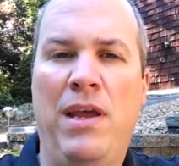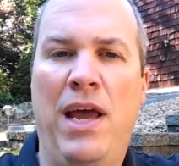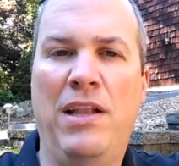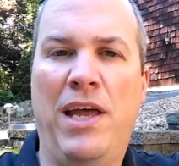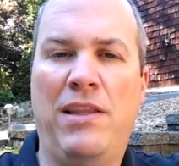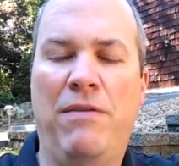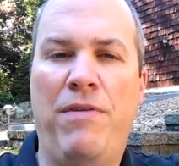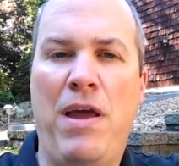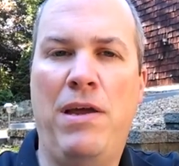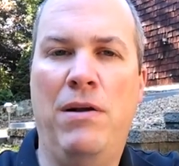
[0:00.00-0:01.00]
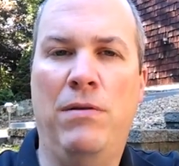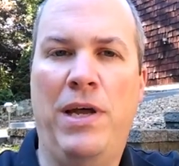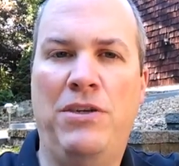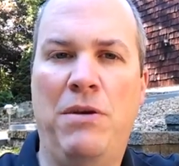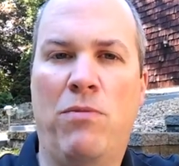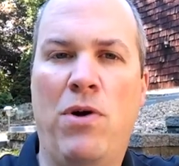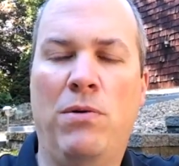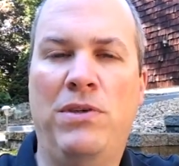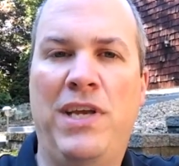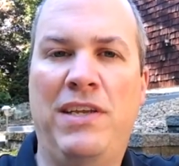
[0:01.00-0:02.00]
and like the you know like Jim
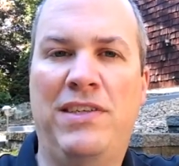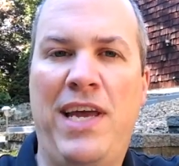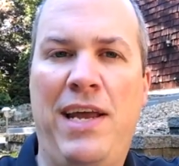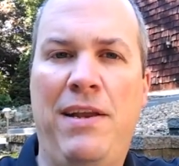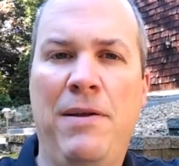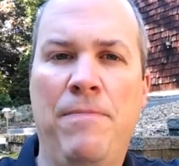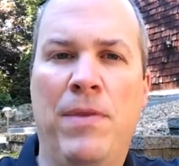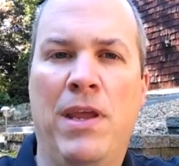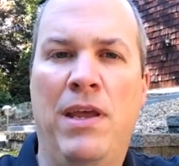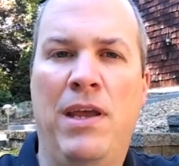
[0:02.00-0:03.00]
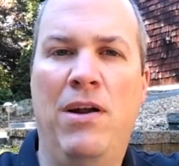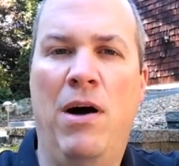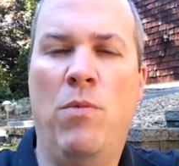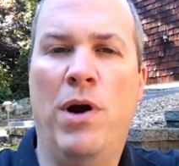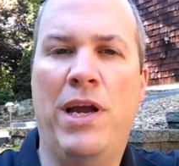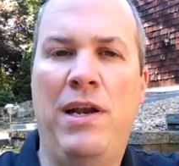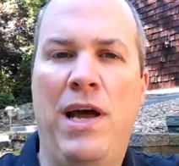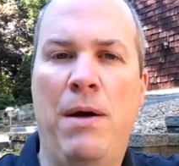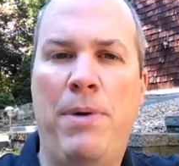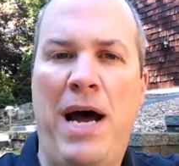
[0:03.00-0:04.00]
Rohn has said, you know I'm working
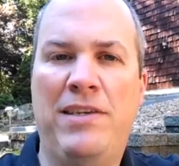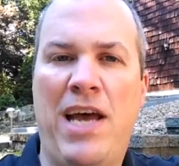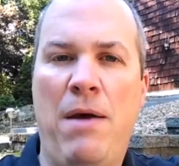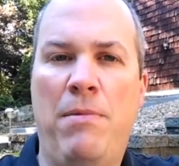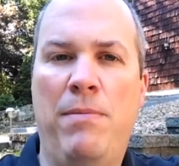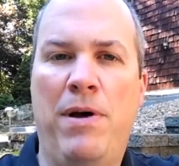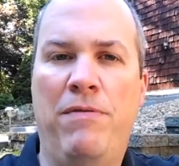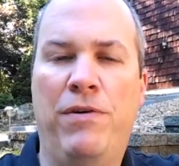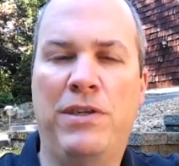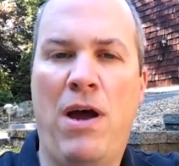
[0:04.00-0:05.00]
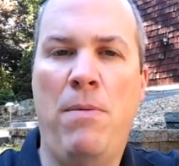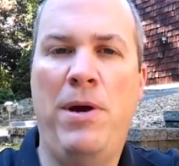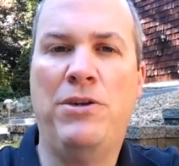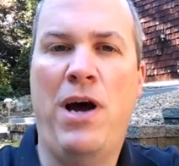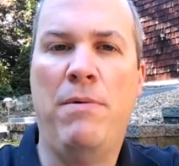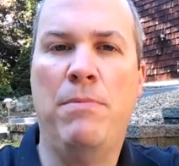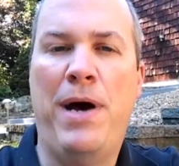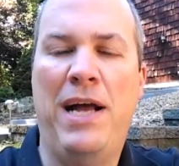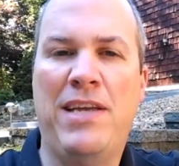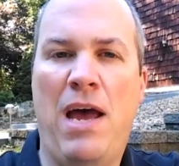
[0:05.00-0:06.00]
uh, part time on my full time on my job and
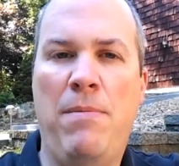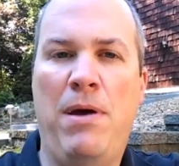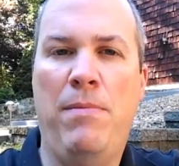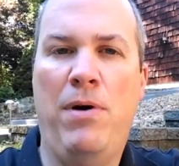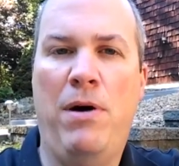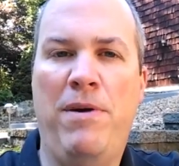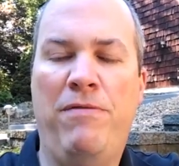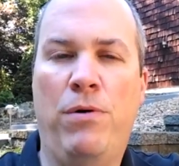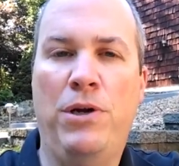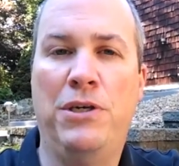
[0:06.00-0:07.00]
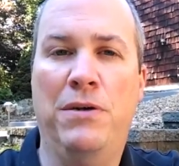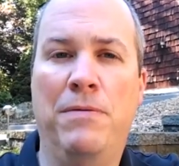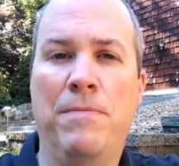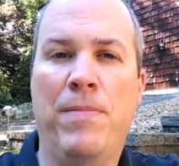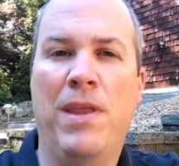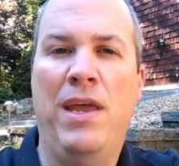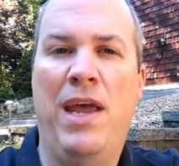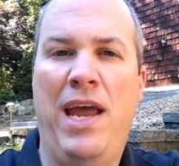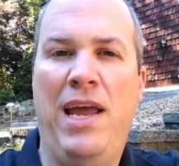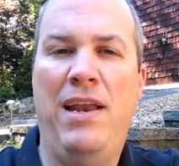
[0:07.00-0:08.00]
part time on my fortune.
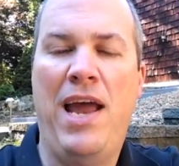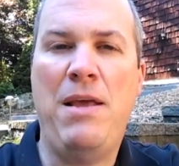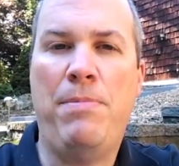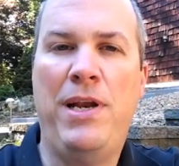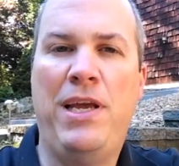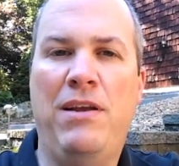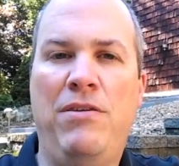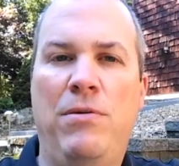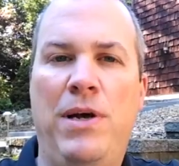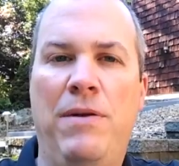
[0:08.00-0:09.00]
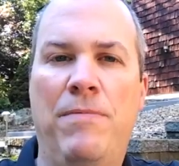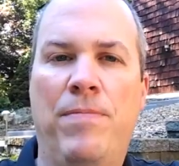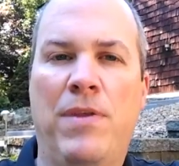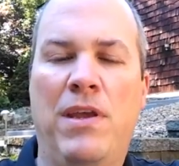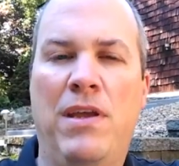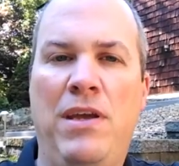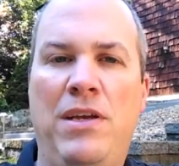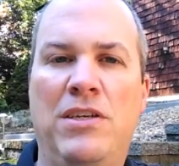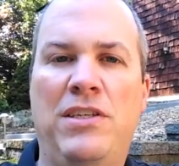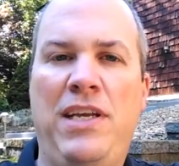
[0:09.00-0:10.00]
And anybody can do it. You
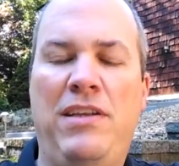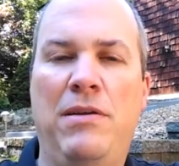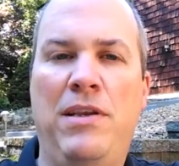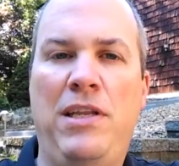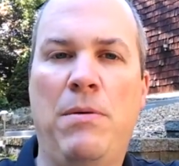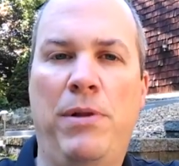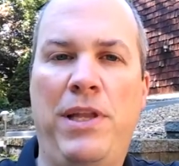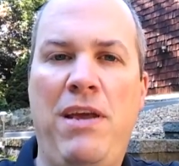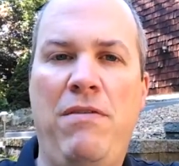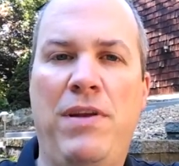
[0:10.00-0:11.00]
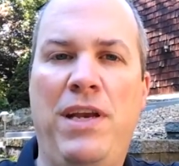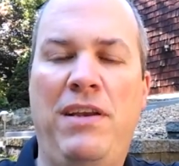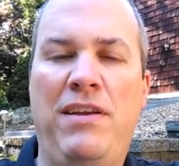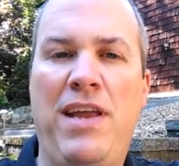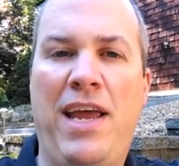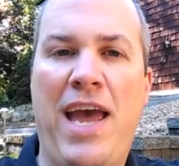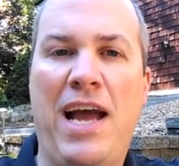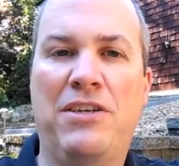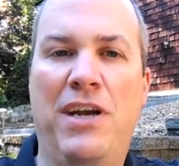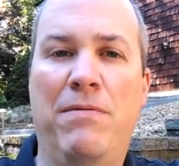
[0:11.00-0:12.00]
just need to need to believe and you need to take
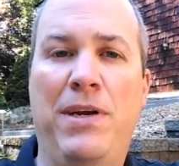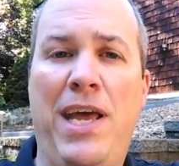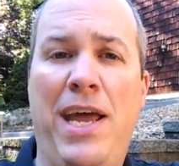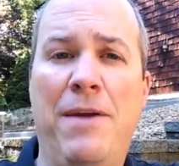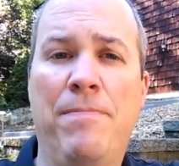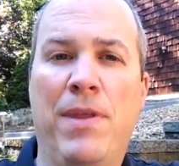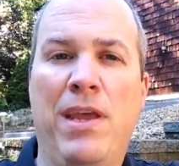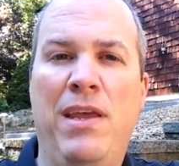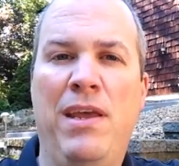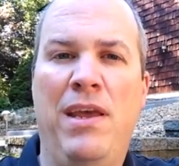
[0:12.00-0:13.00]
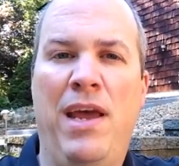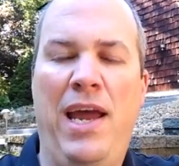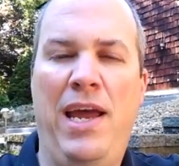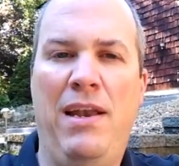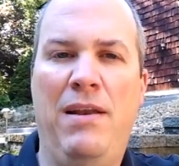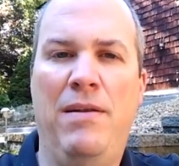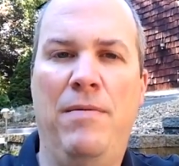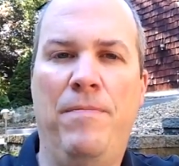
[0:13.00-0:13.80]
action every day. And